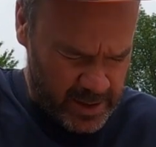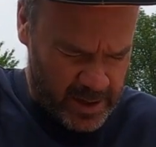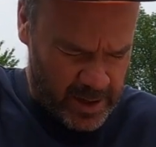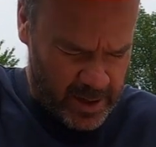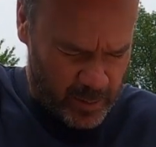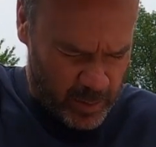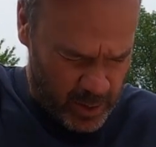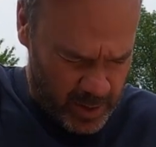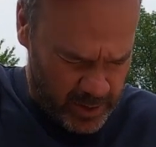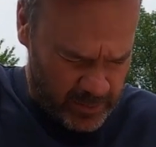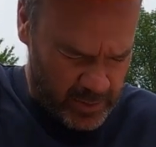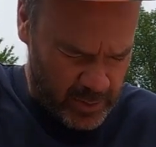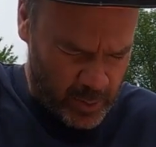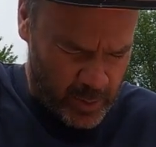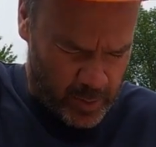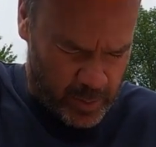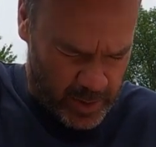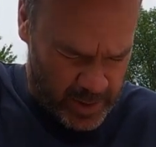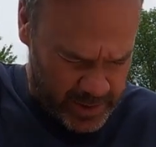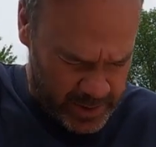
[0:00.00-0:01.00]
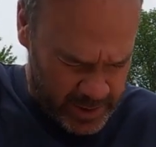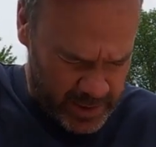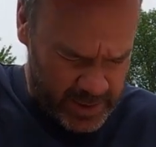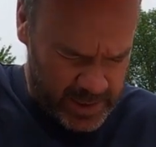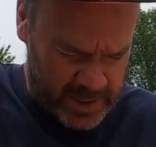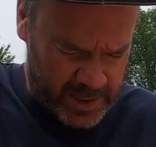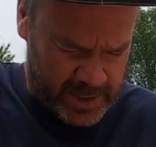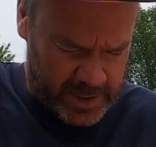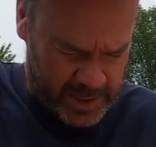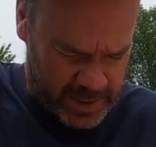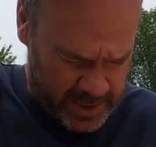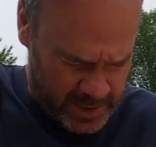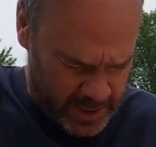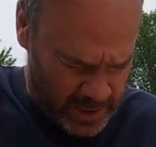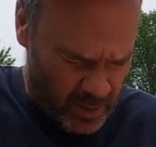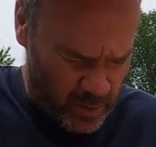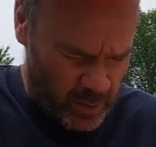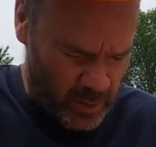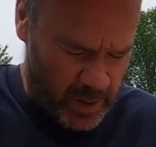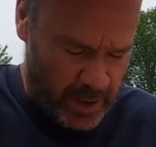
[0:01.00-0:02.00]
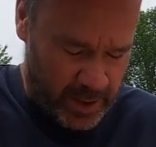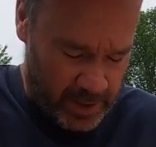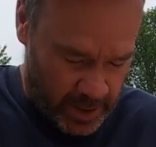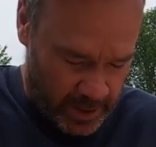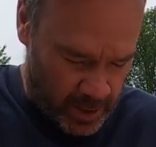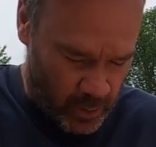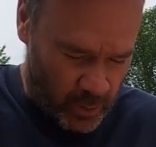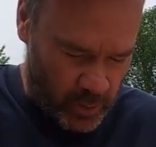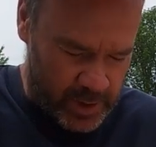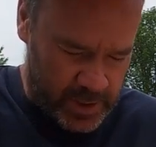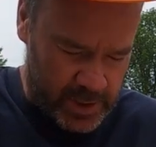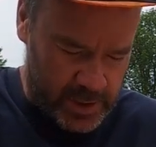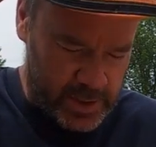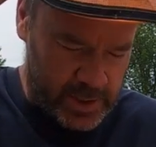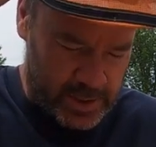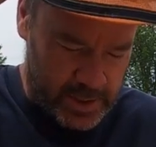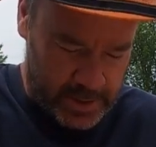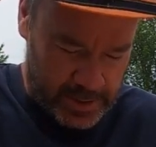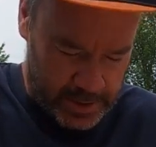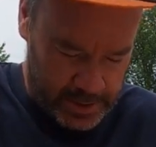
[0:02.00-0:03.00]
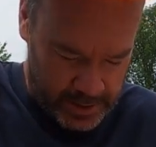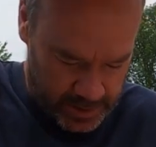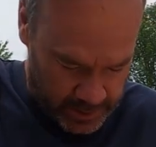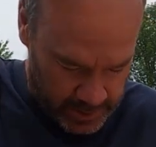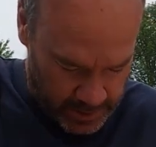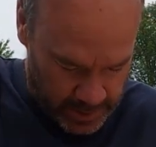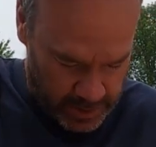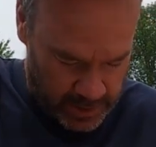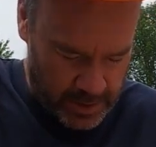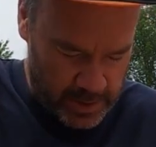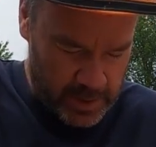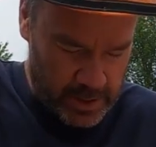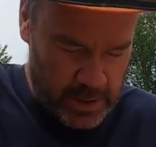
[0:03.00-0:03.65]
I believe, to replace the 660, although I know this isn't a 660,